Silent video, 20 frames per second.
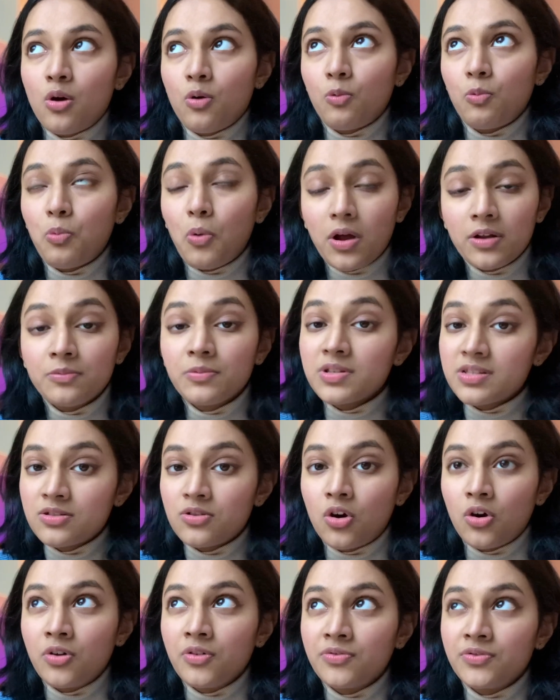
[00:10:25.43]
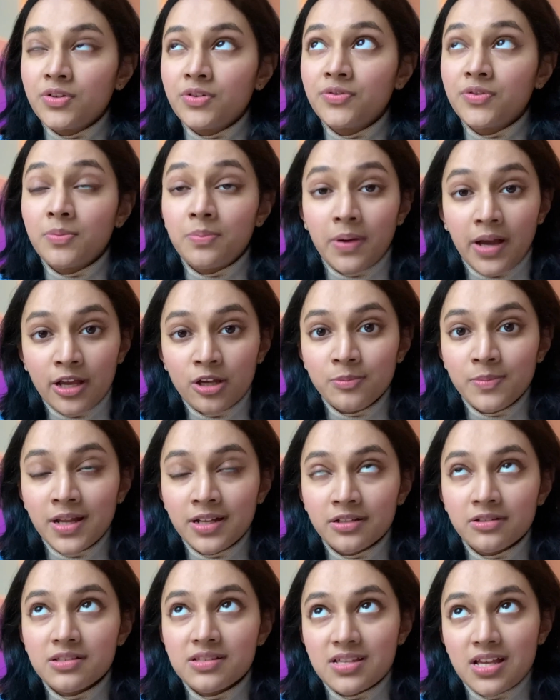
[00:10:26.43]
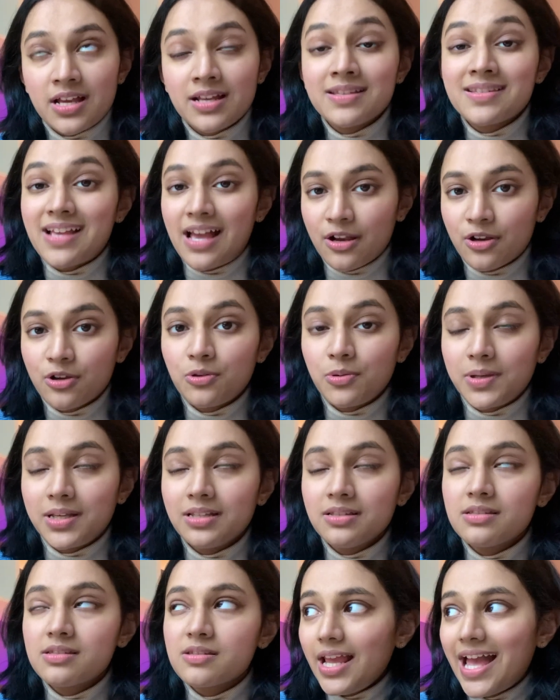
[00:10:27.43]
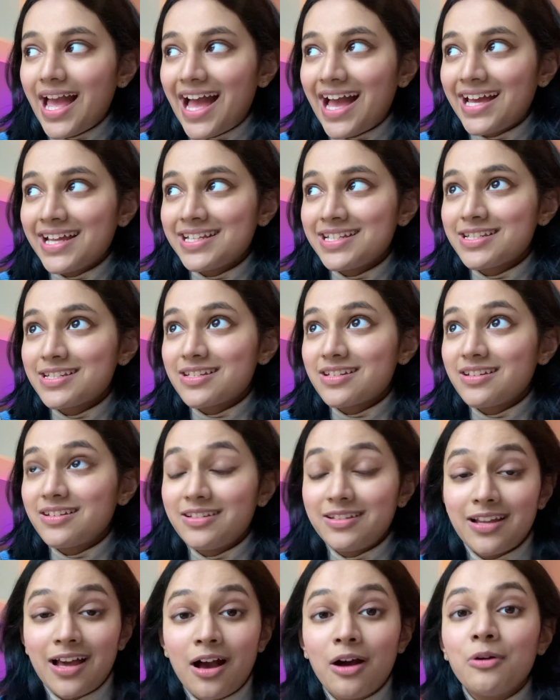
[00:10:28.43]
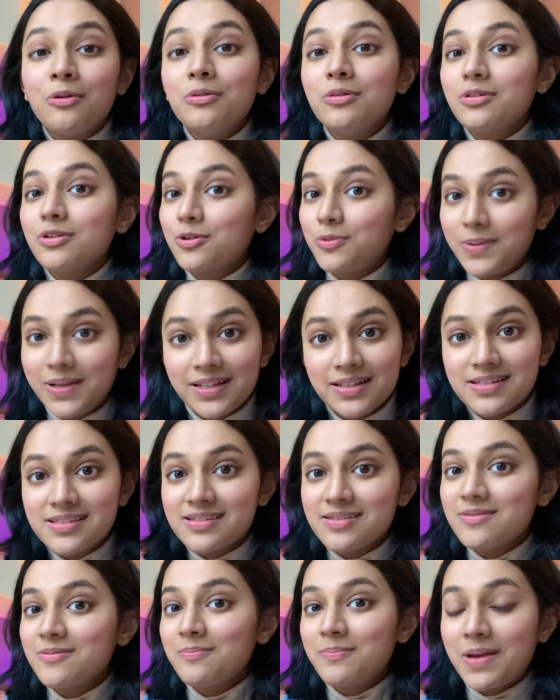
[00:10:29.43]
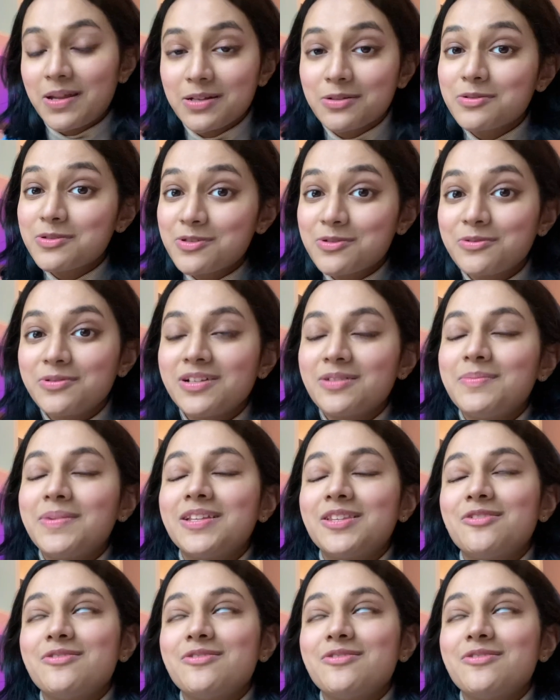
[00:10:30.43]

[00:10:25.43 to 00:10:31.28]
1 was an offer for biomedical science at Queen's, and now Queen's Medical School had made their